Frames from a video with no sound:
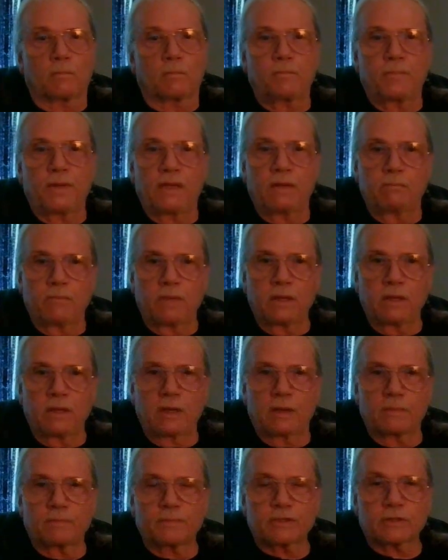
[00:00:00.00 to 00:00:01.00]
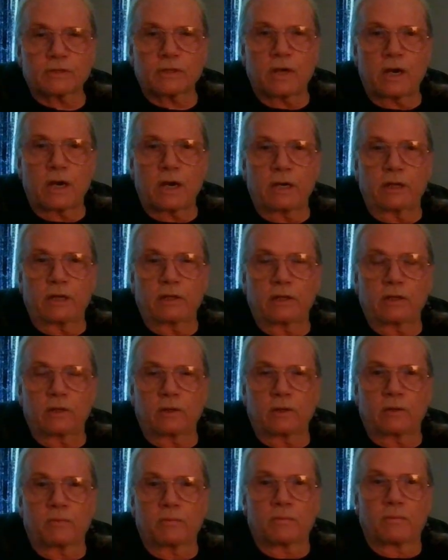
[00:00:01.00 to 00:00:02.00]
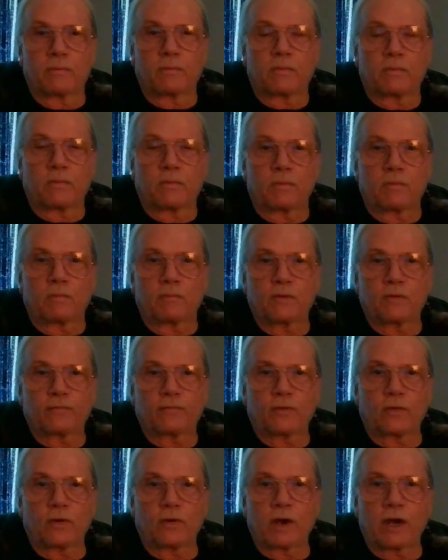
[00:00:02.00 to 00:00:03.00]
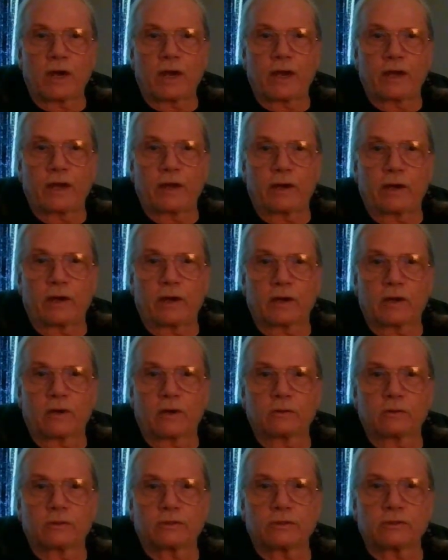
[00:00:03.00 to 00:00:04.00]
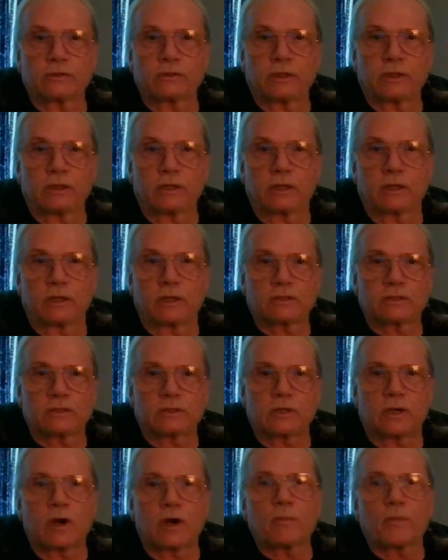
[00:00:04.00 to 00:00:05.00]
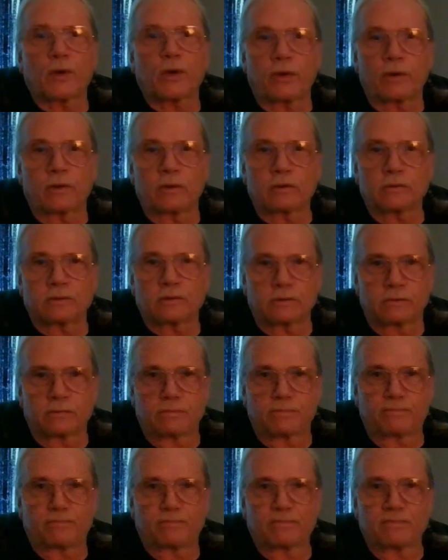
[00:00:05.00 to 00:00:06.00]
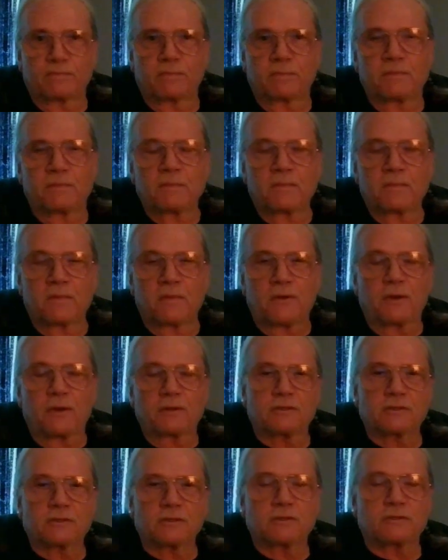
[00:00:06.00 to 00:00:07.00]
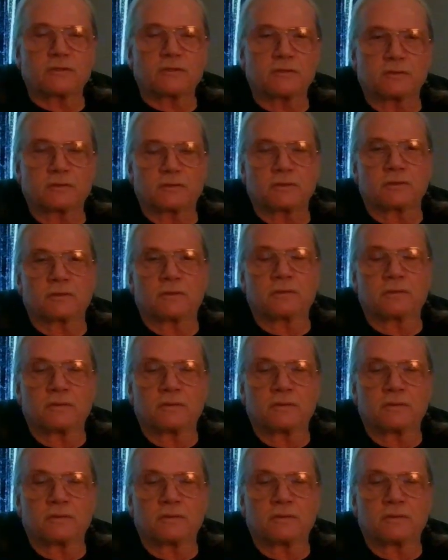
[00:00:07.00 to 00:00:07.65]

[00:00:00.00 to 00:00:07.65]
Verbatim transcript: beam me up, Scotty, you know, before I uh, go to the uh, Star Brothers and Sisters